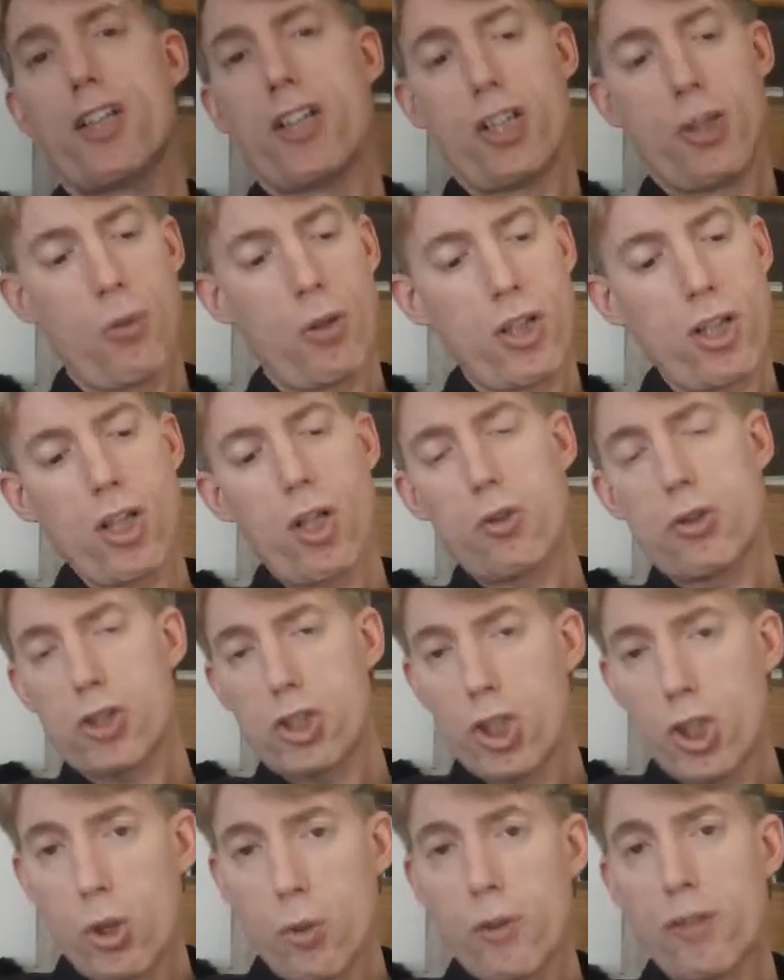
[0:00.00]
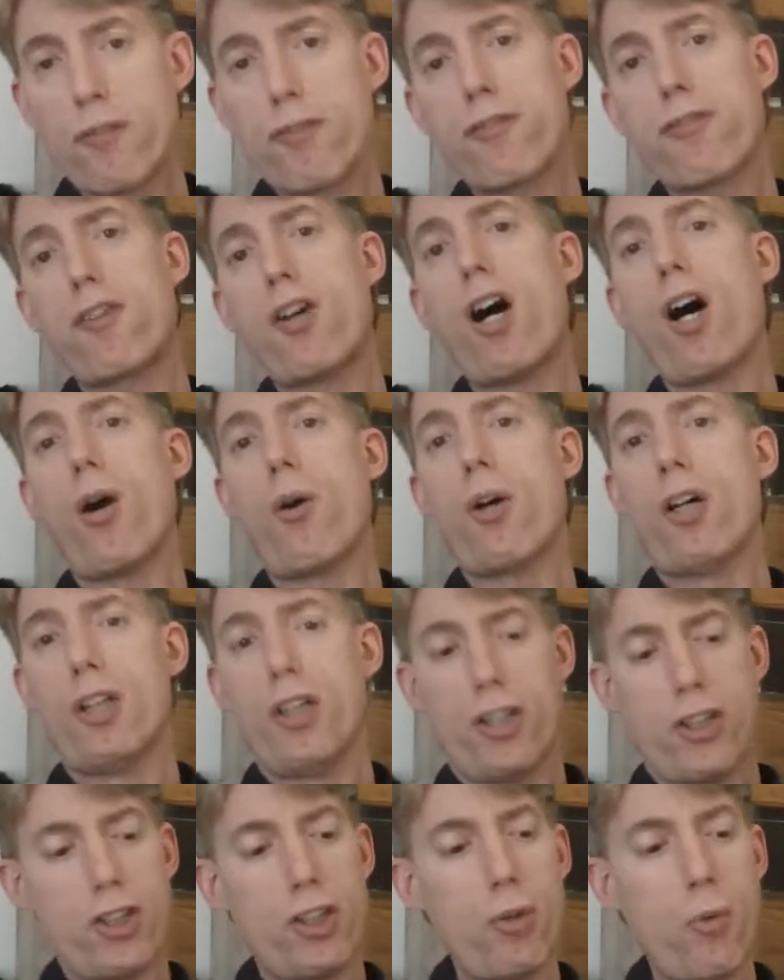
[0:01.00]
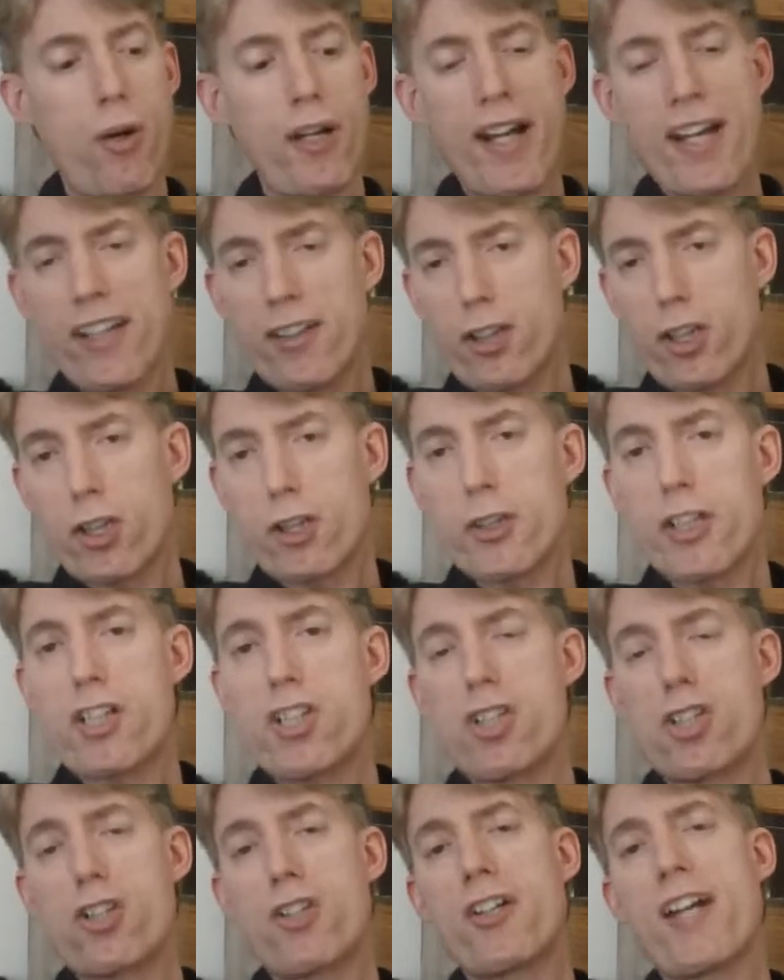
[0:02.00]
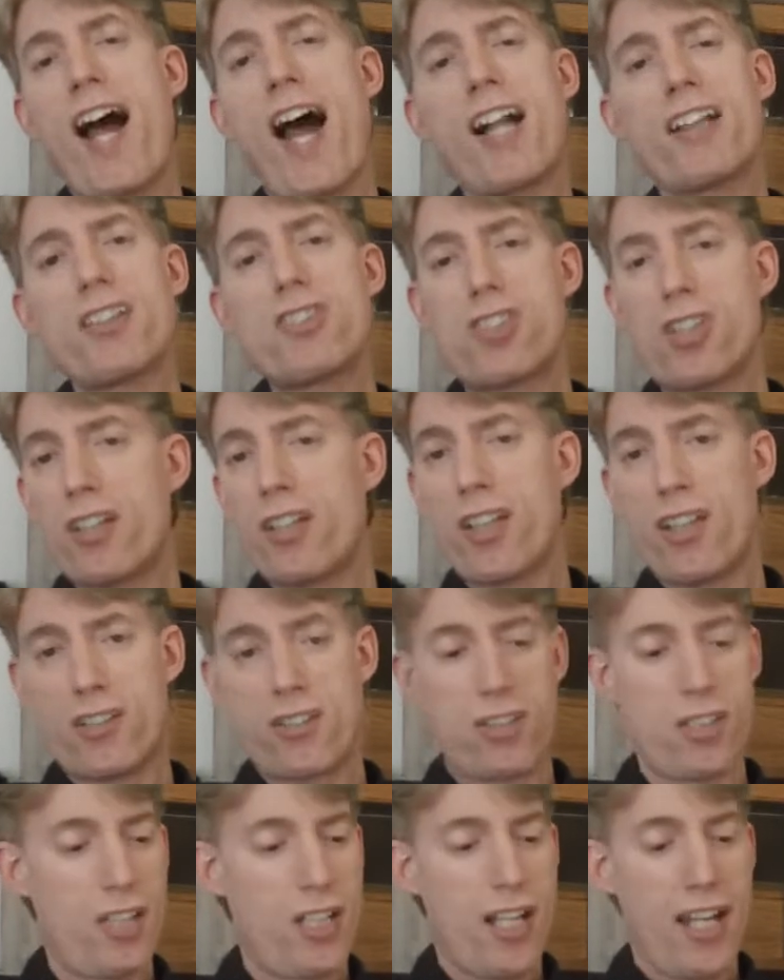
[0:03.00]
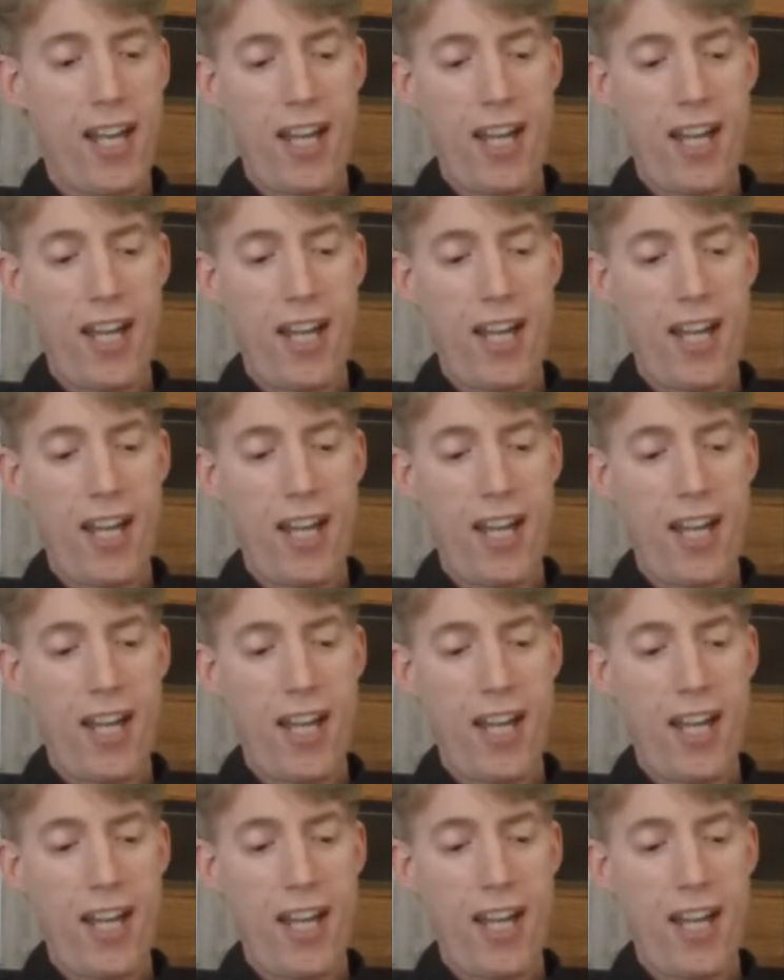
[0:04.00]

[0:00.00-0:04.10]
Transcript: You want to go to and fro. You want to increase your knowledge in this.